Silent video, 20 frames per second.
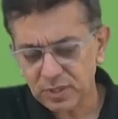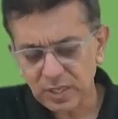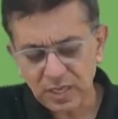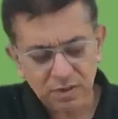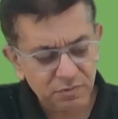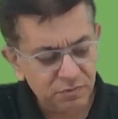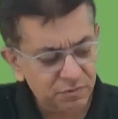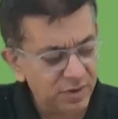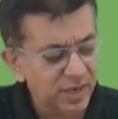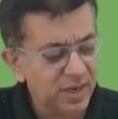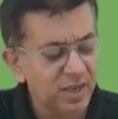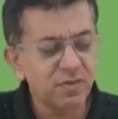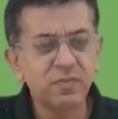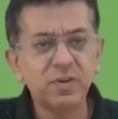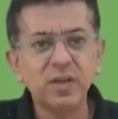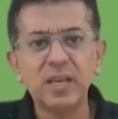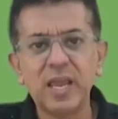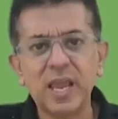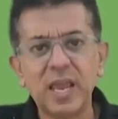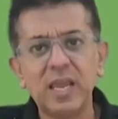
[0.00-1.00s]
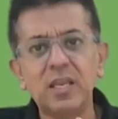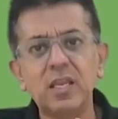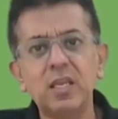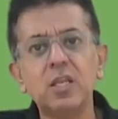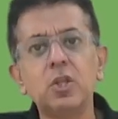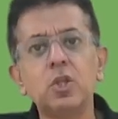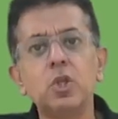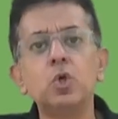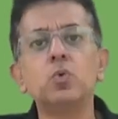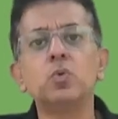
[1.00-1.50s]
Whenever any
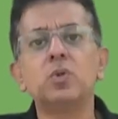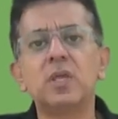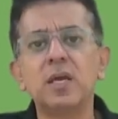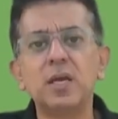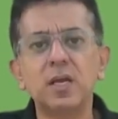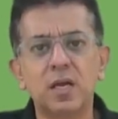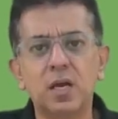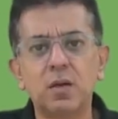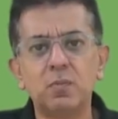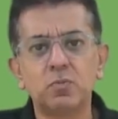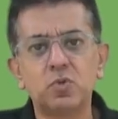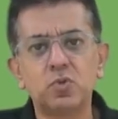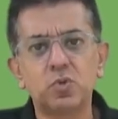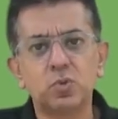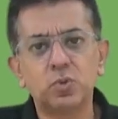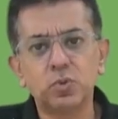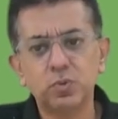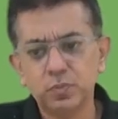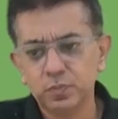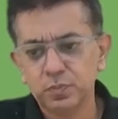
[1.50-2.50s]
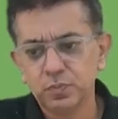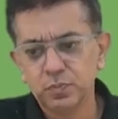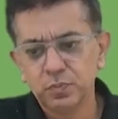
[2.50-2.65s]
new thing comes, no,